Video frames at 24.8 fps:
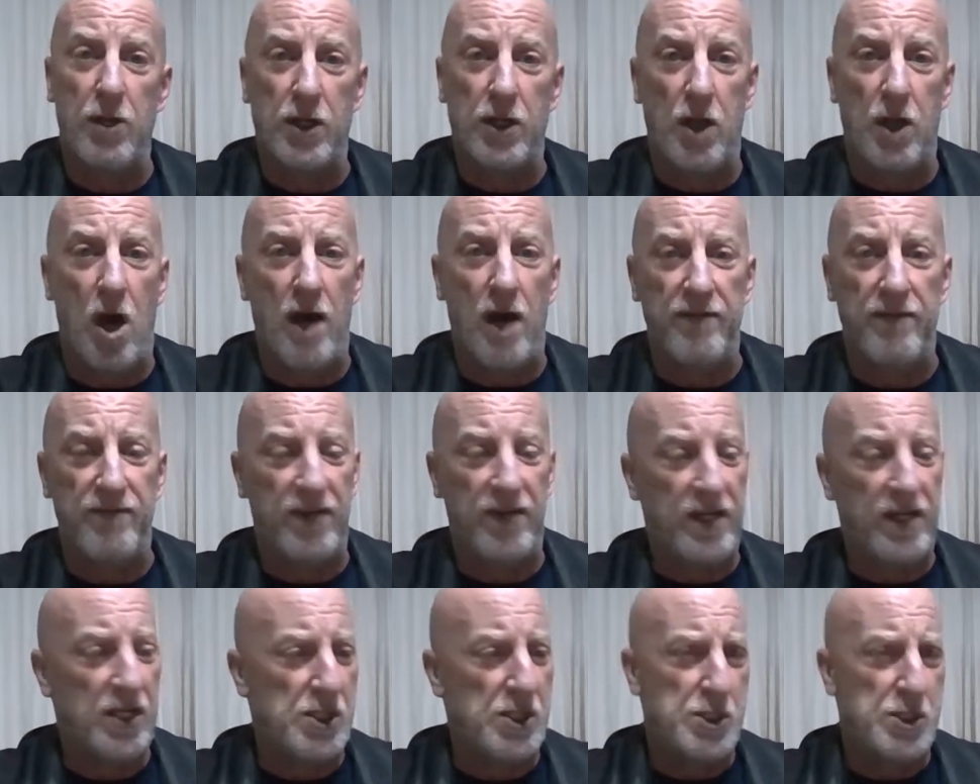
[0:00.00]
and
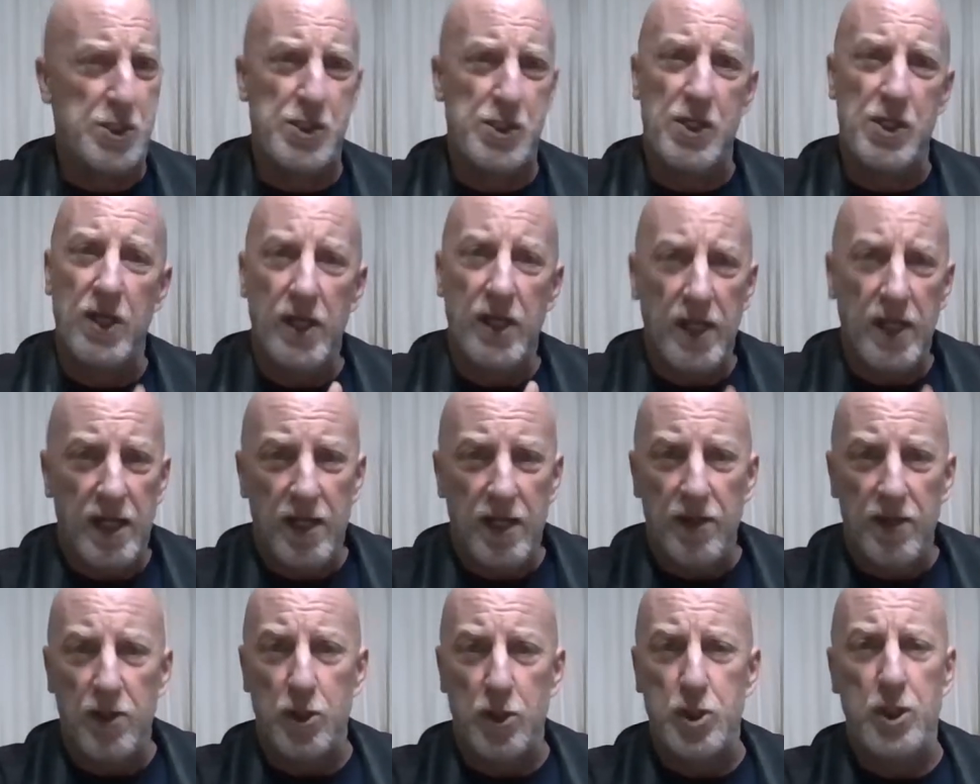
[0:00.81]
obvious,
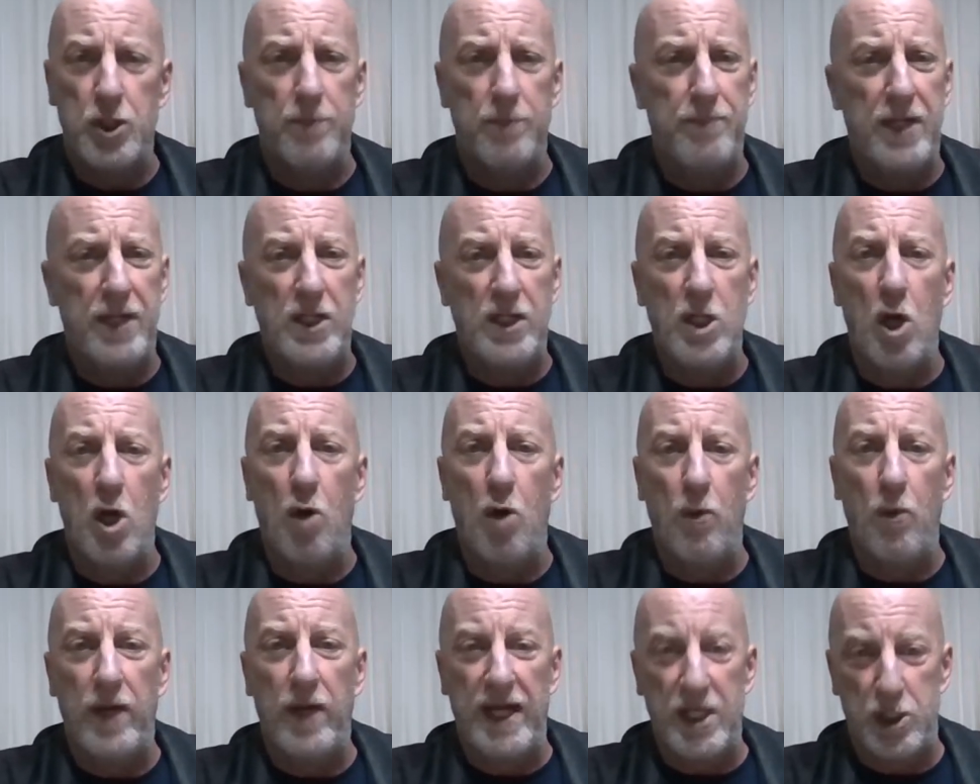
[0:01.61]
there should be
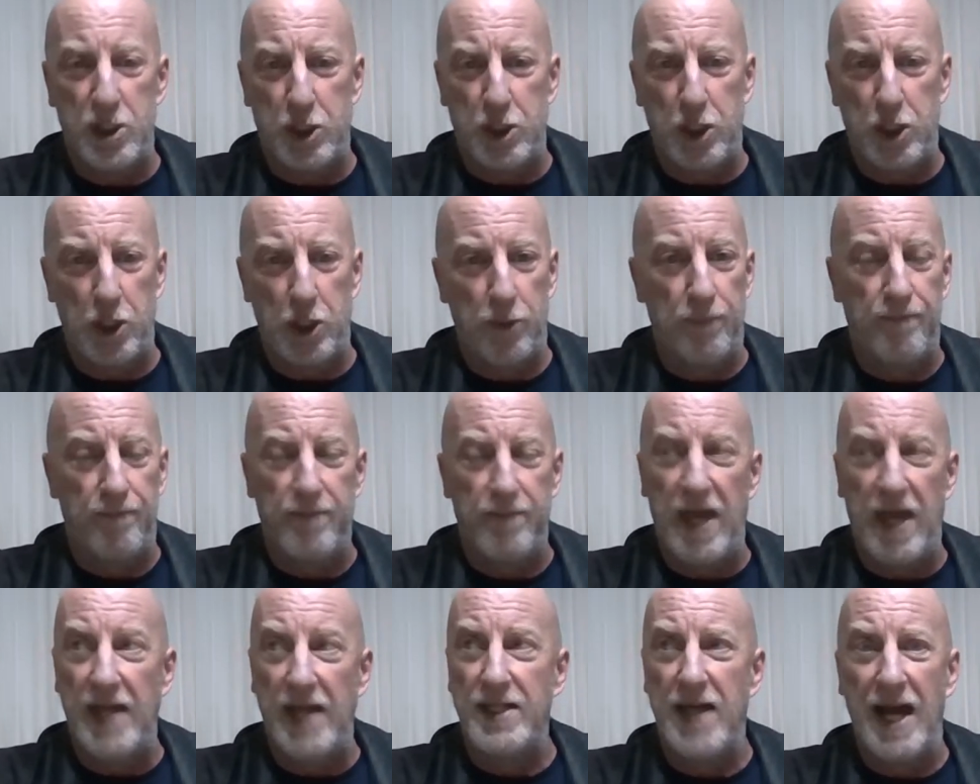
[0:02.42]
no issue.
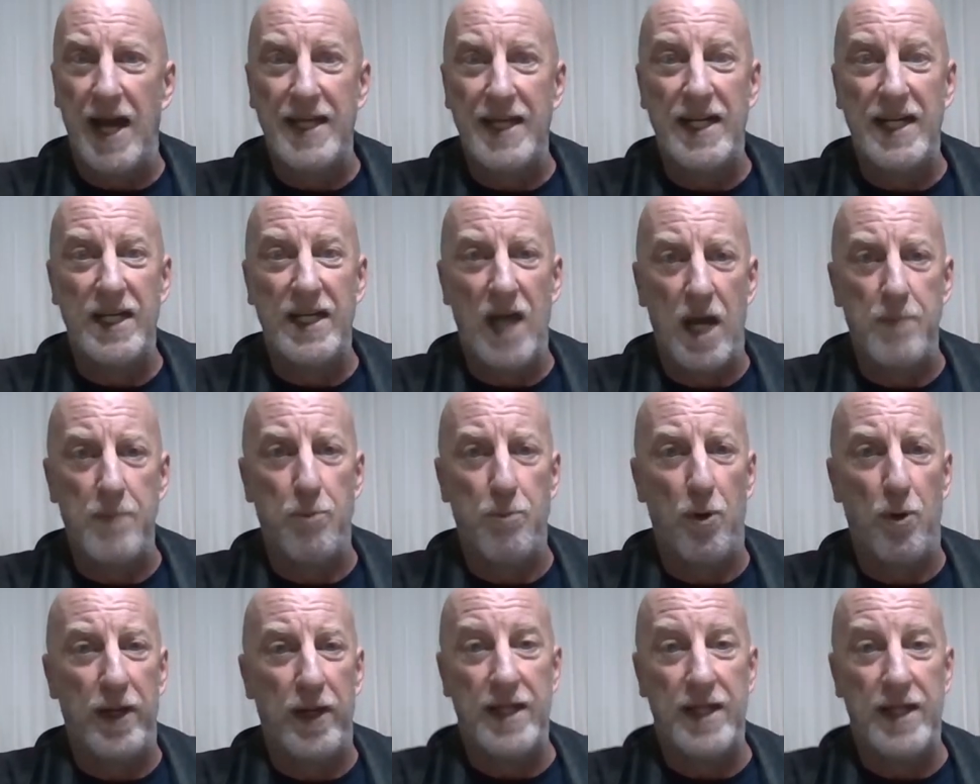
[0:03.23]
And
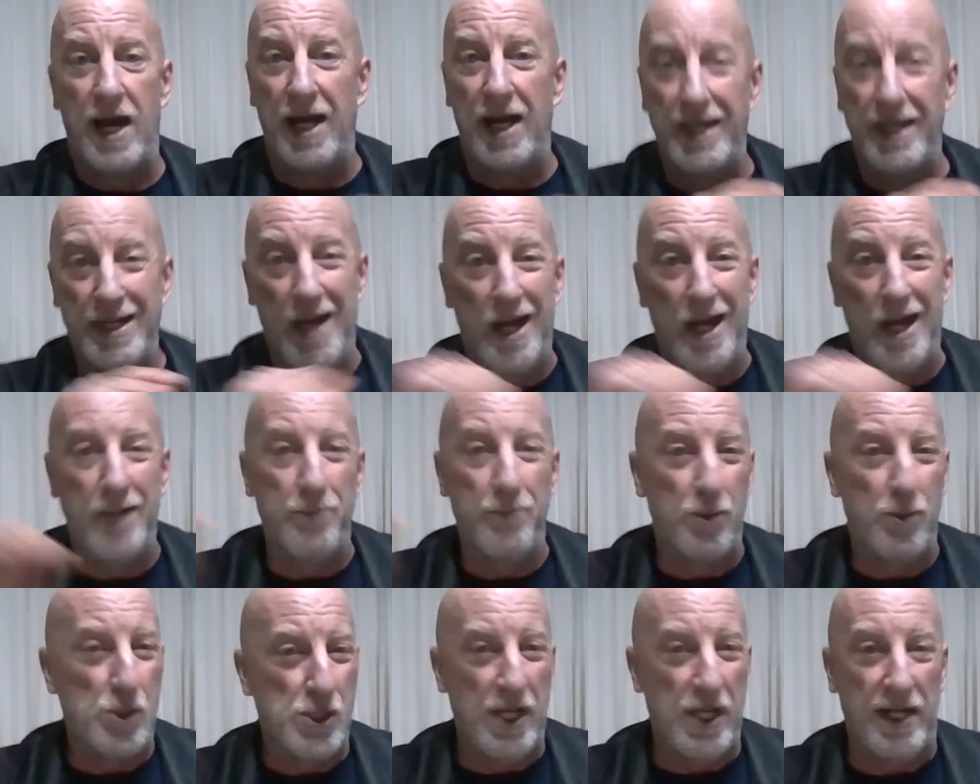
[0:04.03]

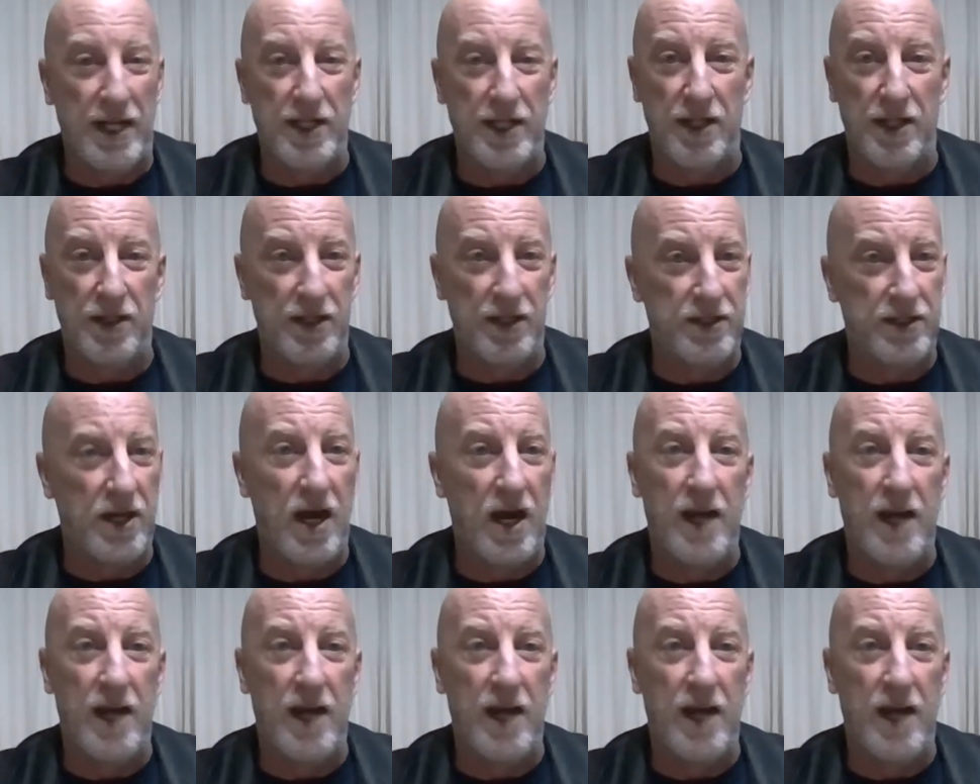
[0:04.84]
99.99%,